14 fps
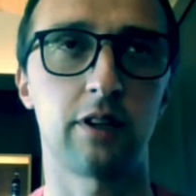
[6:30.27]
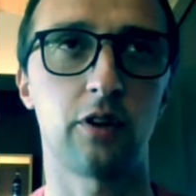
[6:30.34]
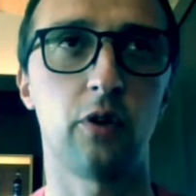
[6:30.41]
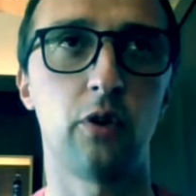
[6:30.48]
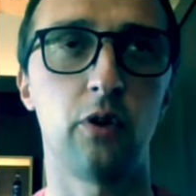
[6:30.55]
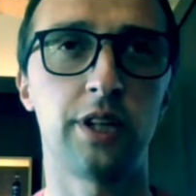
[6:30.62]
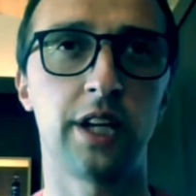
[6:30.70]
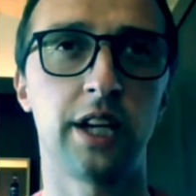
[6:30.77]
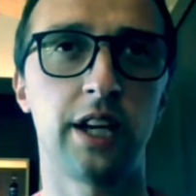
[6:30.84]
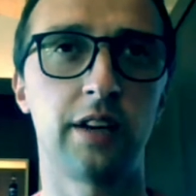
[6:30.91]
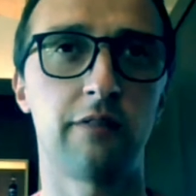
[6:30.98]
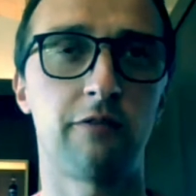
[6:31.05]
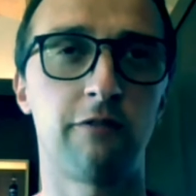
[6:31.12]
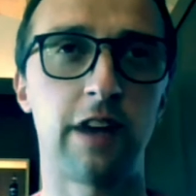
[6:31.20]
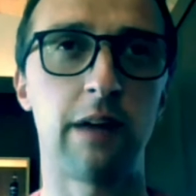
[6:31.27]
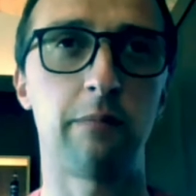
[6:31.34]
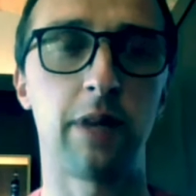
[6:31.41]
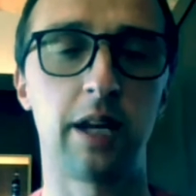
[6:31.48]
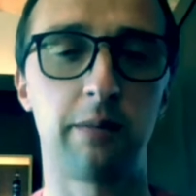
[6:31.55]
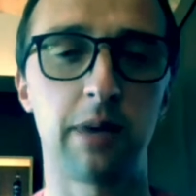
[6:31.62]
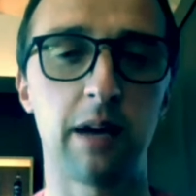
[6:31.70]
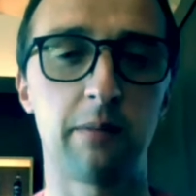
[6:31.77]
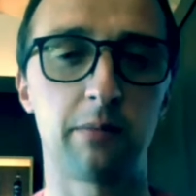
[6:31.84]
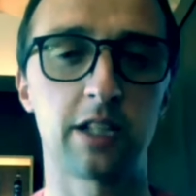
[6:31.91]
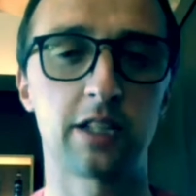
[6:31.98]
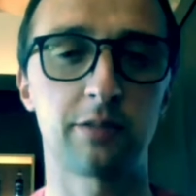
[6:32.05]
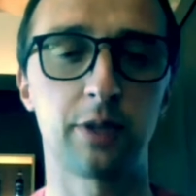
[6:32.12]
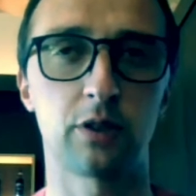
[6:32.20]
all the family
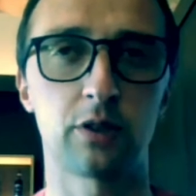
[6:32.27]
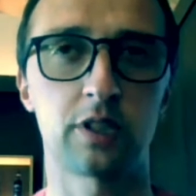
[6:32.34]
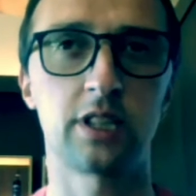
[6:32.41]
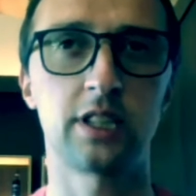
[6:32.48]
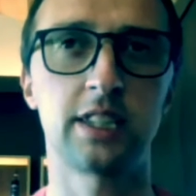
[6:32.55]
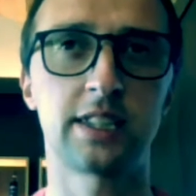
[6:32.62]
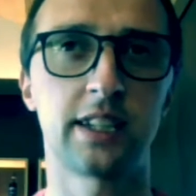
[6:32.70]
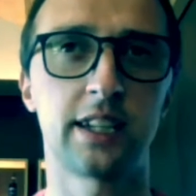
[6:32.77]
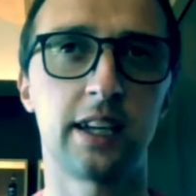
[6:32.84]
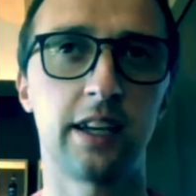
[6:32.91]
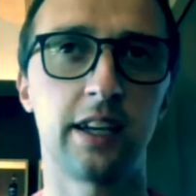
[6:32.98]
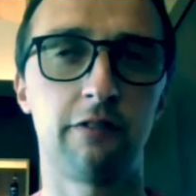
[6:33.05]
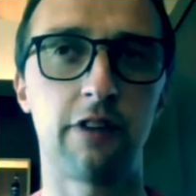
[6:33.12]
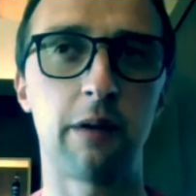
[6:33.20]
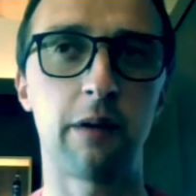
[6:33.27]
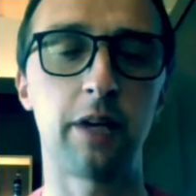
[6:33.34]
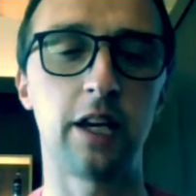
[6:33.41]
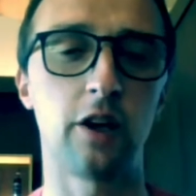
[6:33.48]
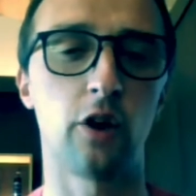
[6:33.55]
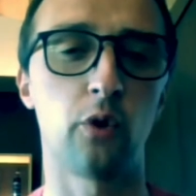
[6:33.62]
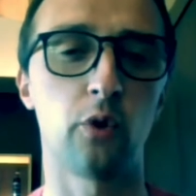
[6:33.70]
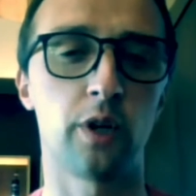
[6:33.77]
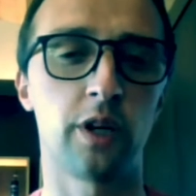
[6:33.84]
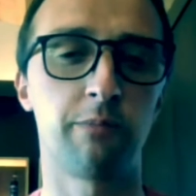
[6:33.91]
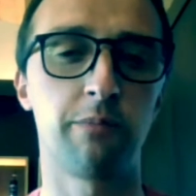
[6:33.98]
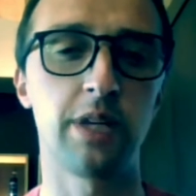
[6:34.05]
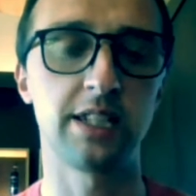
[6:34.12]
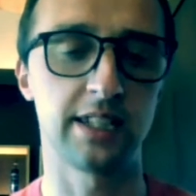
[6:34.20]
members, because it is a family-owned
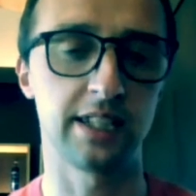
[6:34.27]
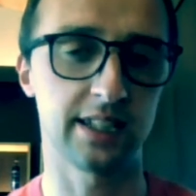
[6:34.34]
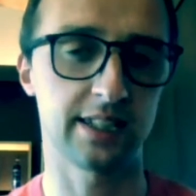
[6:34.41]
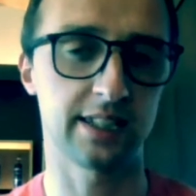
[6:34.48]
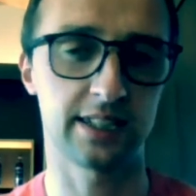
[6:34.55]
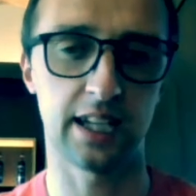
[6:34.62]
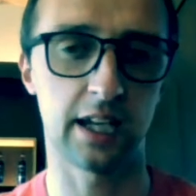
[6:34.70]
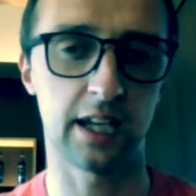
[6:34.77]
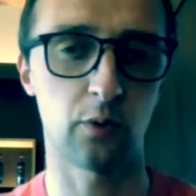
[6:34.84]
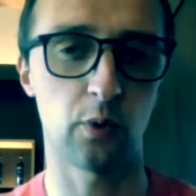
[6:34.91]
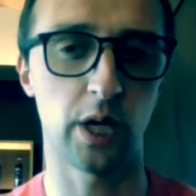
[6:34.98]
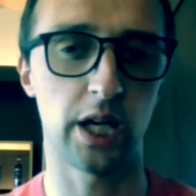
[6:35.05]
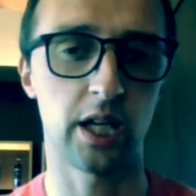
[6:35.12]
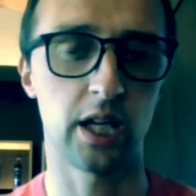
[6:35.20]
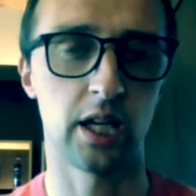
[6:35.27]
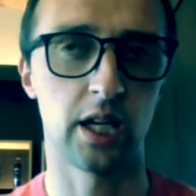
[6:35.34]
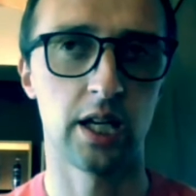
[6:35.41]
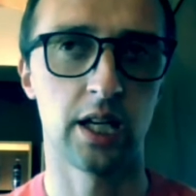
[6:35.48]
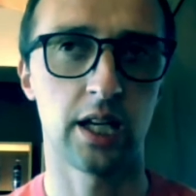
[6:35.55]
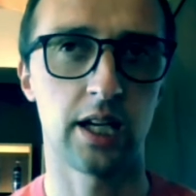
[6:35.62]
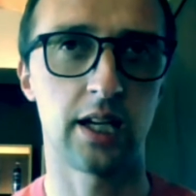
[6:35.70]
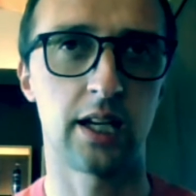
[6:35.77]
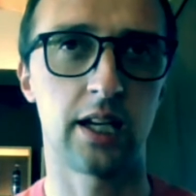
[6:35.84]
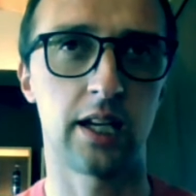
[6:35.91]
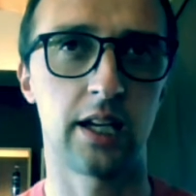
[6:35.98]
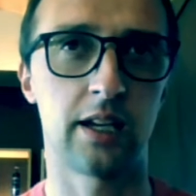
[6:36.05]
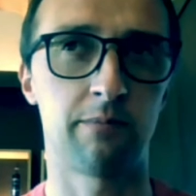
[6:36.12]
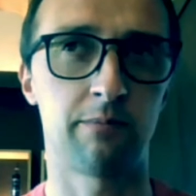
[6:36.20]
business anyway.
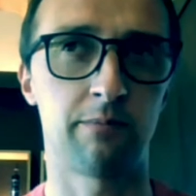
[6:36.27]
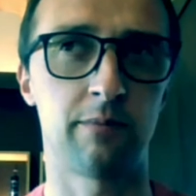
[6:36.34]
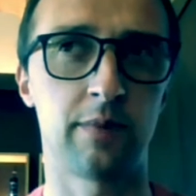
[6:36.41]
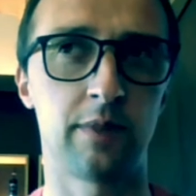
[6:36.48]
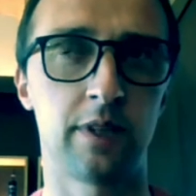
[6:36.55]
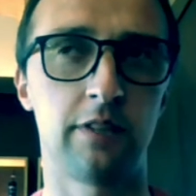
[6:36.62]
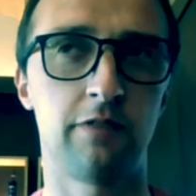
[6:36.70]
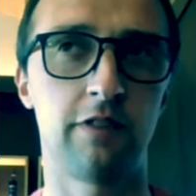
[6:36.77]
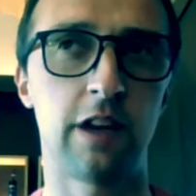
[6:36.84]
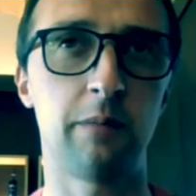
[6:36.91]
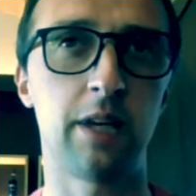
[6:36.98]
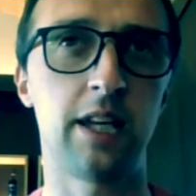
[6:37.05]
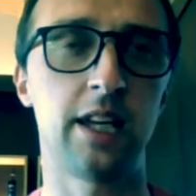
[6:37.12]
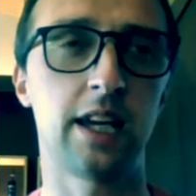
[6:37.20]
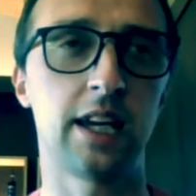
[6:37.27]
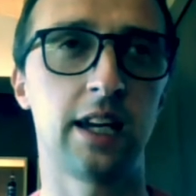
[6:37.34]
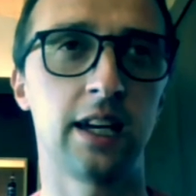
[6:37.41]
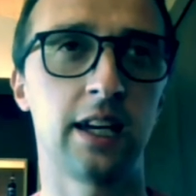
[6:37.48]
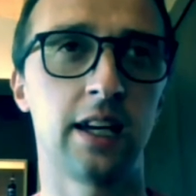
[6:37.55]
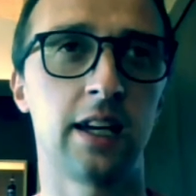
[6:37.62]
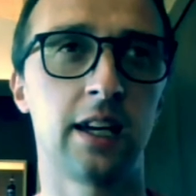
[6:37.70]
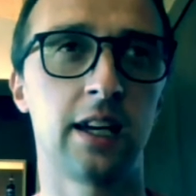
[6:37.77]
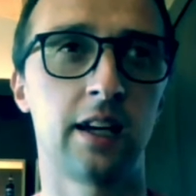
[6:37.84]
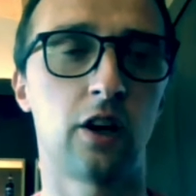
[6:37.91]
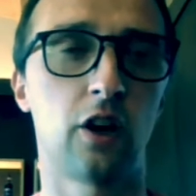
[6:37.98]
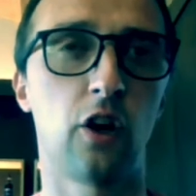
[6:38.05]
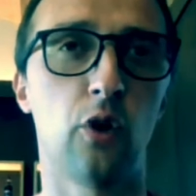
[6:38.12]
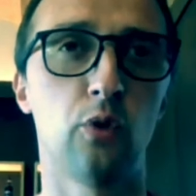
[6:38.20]
The family
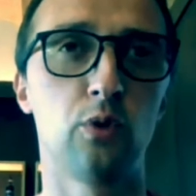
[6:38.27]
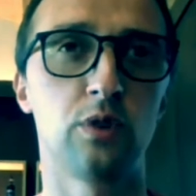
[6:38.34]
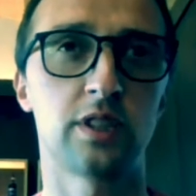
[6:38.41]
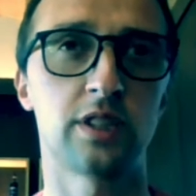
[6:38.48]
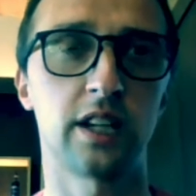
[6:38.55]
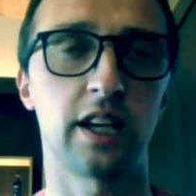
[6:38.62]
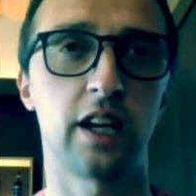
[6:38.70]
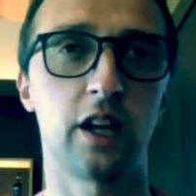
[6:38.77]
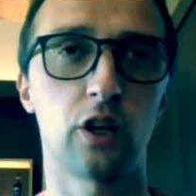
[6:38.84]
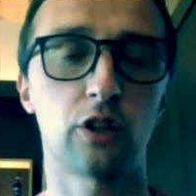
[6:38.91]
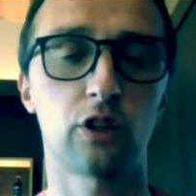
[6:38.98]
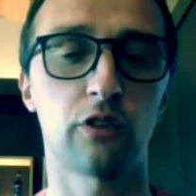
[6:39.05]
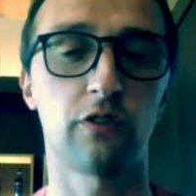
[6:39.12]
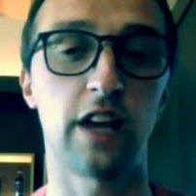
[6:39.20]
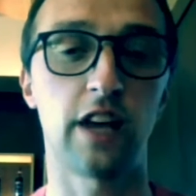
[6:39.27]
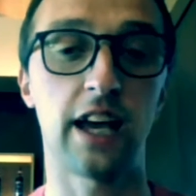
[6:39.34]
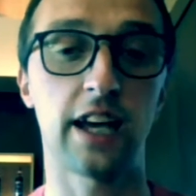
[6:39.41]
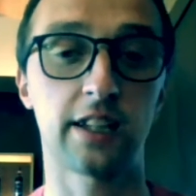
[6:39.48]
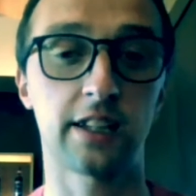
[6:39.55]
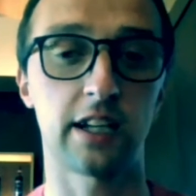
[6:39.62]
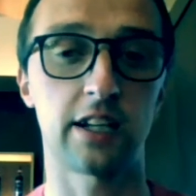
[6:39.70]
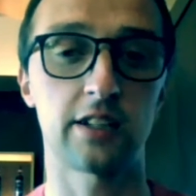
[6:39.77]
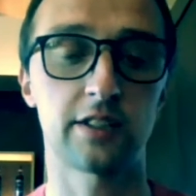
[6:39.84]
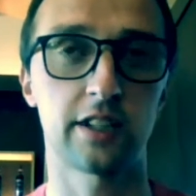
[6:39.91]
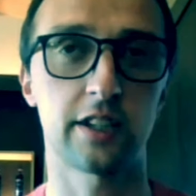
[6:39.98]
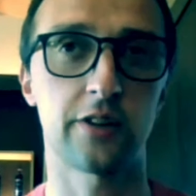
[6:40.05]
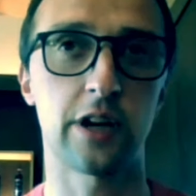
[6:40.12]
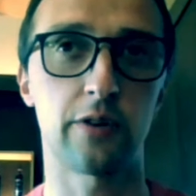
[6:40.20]
owns a lot of hectares,
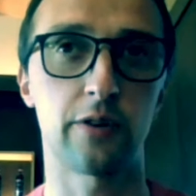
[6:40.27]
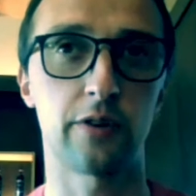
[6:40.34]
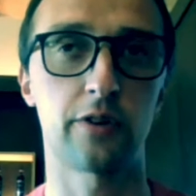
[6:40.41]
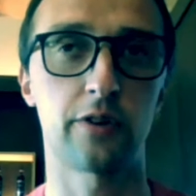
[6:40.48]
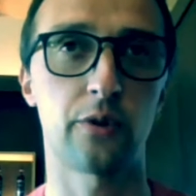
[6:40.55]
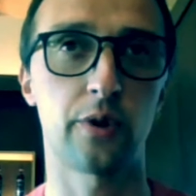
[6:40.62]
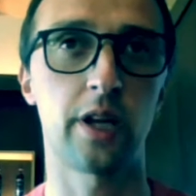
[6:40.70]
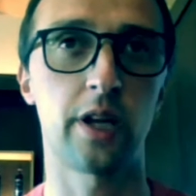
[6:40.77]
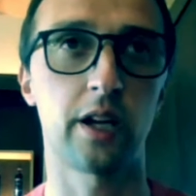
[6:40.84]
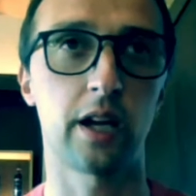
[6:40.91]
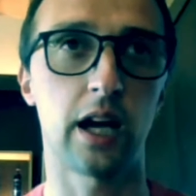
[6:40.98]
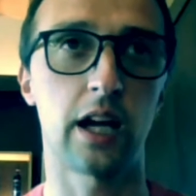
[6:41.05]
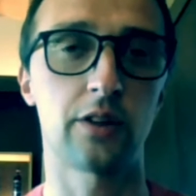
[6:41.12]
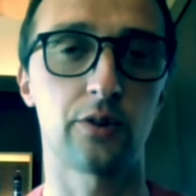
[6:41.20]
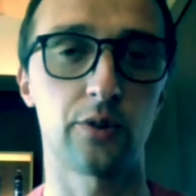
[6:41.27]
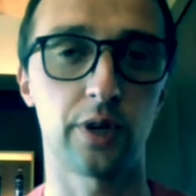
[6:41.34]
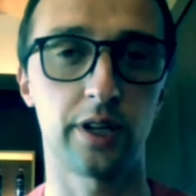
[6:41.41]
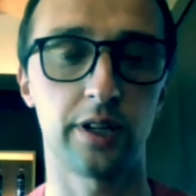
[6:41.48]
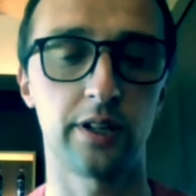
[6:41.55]
around 300,